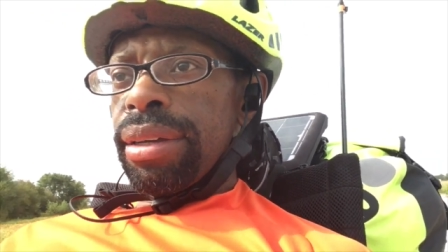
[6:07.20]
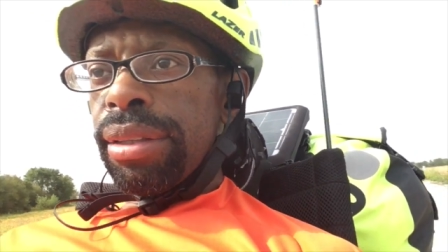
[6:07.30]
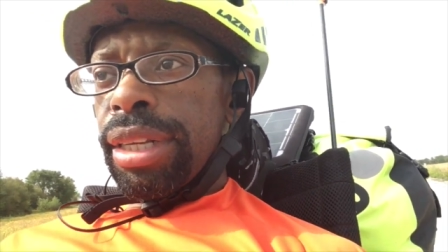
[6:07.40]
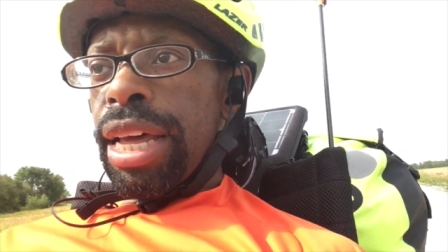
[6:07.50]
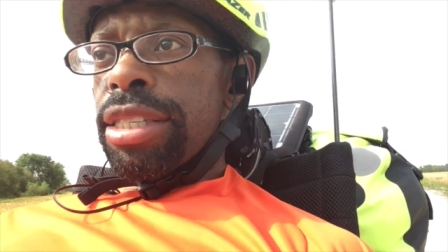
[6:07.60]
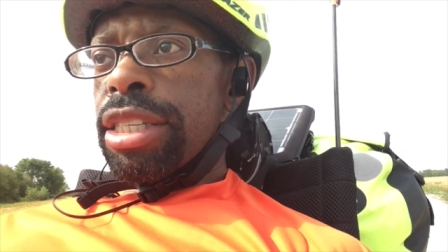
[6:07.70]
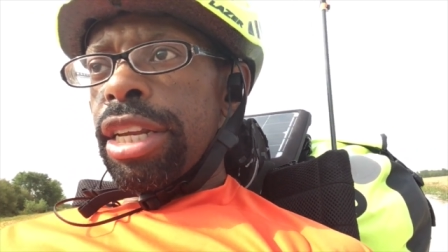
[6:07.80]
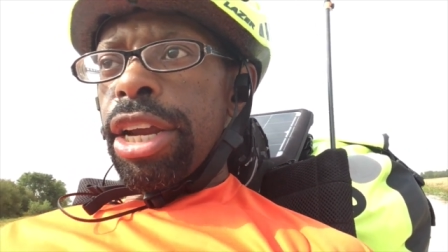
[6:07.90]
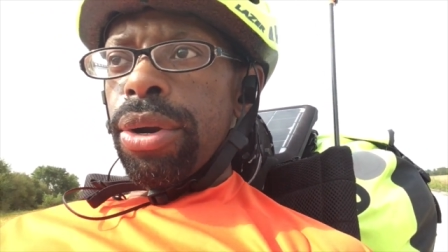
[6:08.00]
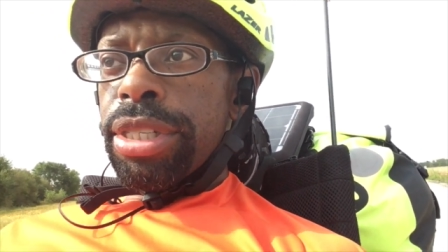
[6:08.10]
the lesson
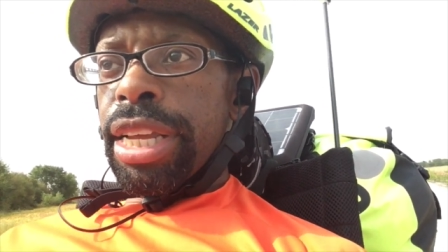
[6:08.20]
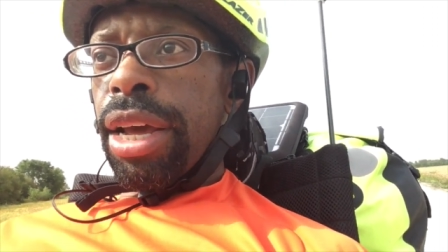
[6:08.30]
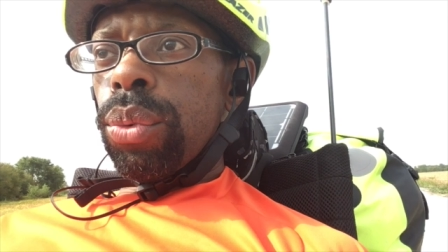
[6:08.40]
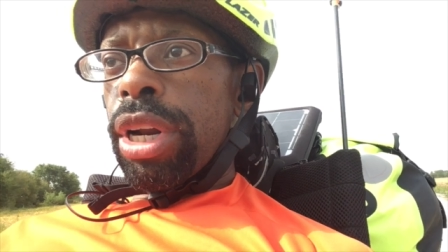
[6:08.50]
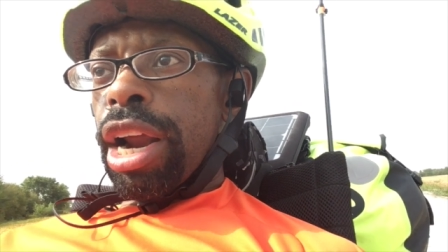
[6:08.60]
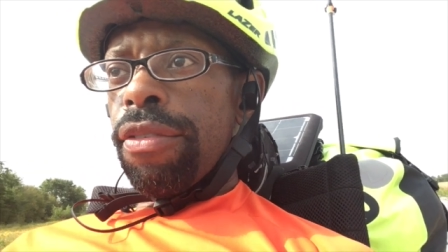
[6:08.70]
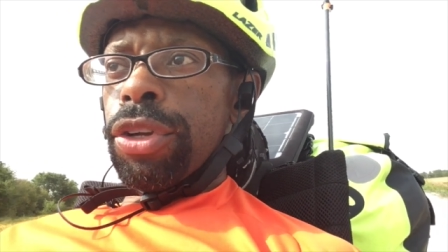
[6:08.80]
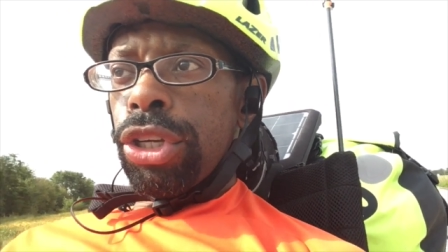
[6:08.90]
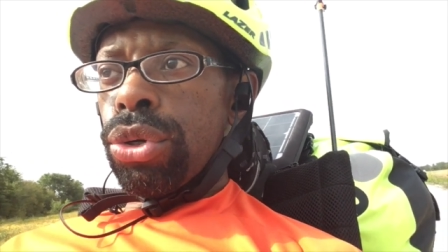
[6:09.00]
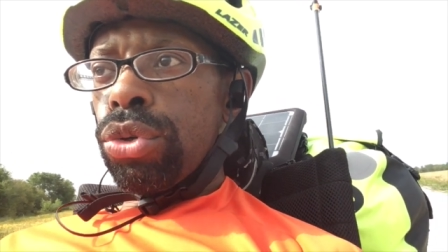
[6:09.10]
here is that whatever
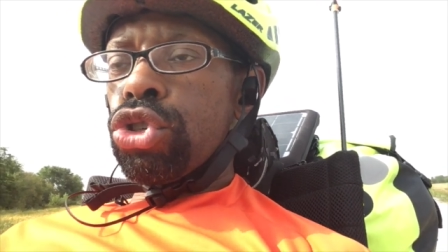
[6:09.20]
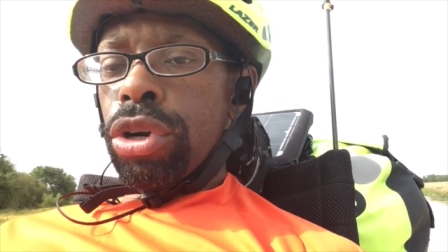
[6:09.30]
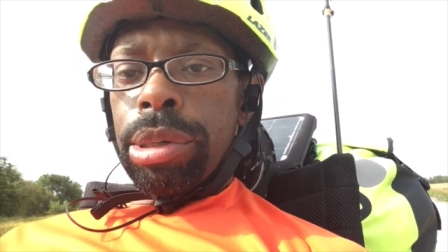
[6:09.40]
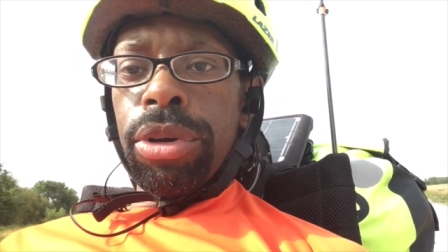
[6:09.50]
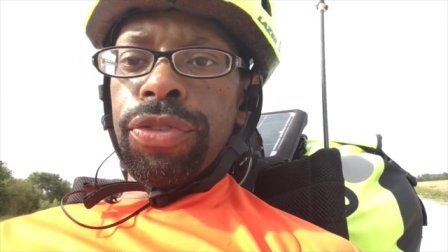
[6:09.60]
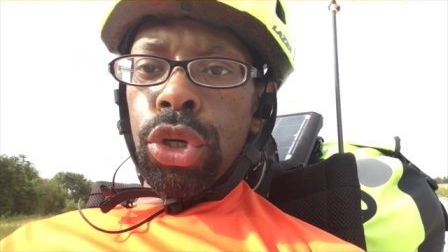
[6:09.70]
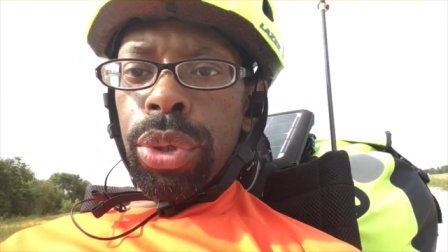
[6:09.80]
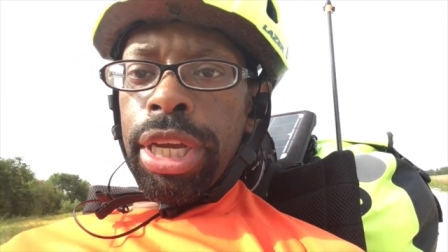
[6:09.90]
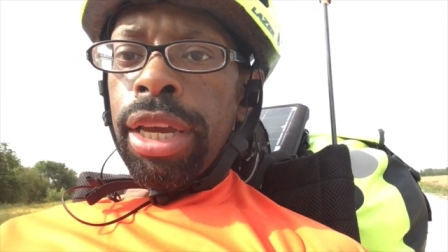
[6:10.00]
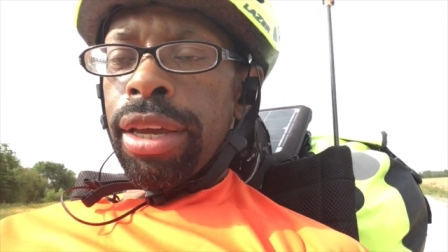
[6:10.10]
you dream of
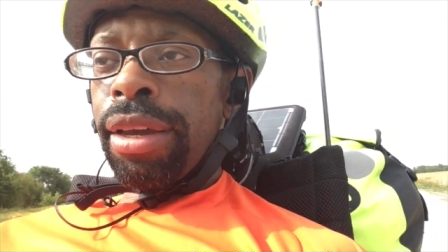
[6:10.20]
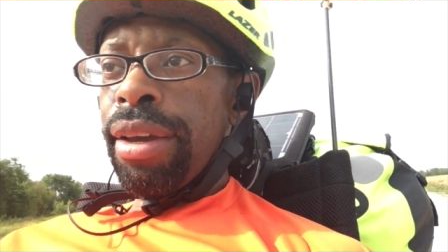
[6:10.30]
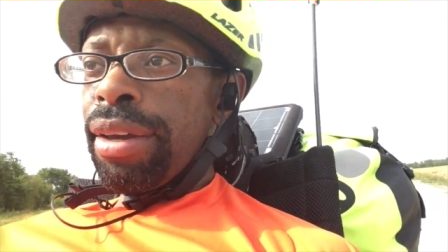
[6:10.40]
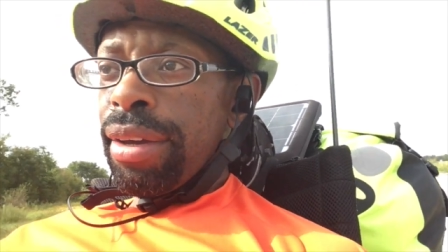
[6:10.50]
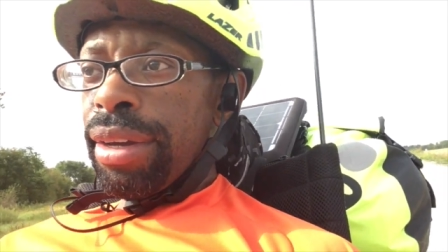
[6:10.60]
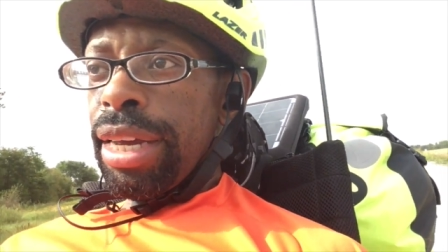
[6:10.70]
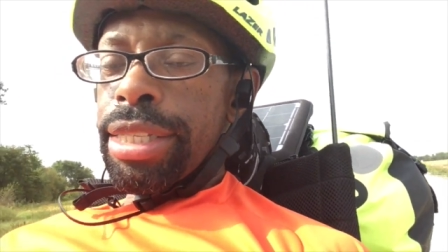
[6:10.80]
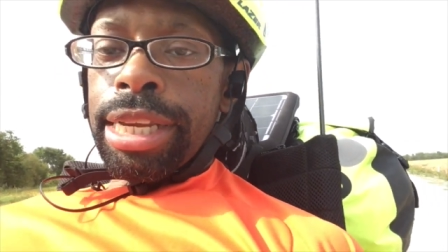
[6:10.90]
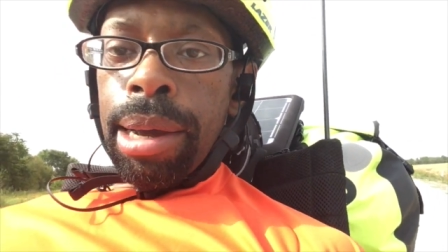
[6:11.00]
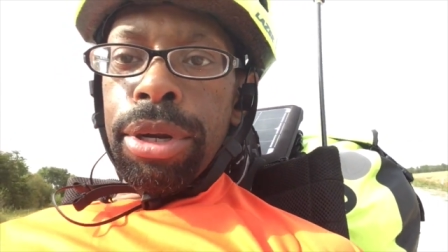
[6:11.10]
doing,
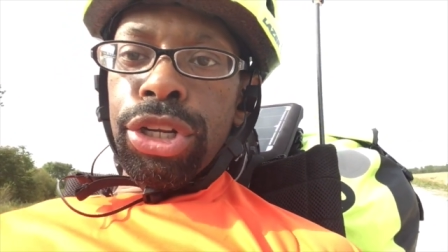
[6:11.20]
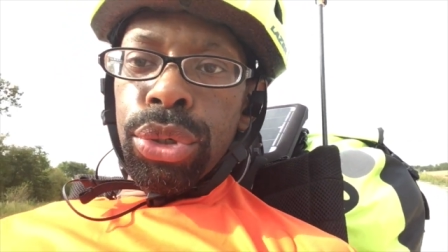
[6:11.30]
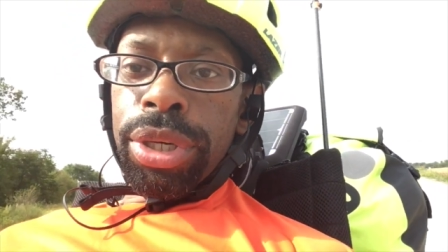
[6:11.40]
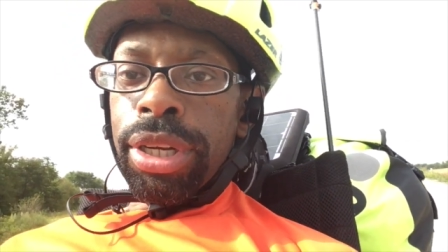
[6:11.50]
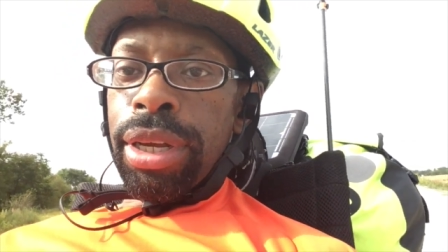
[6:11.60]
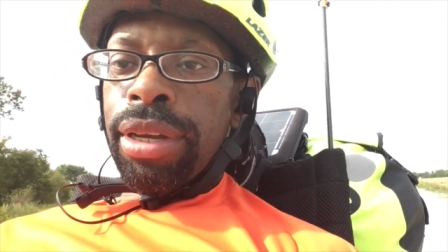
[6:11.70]
it's time to do it.